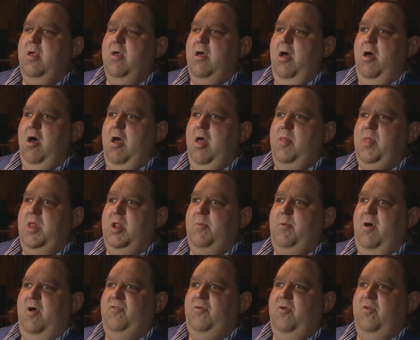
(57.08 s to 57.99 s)
Uh, and then
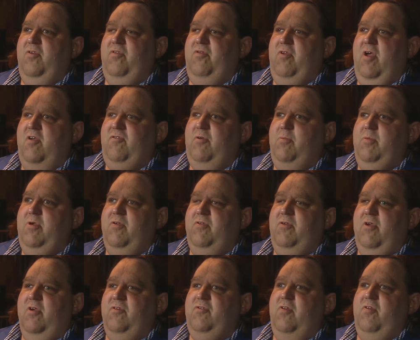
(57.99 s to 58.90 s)
I'm also a session
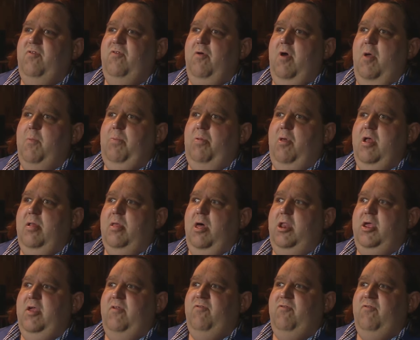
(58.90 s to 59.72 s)
musician, so I play a lot of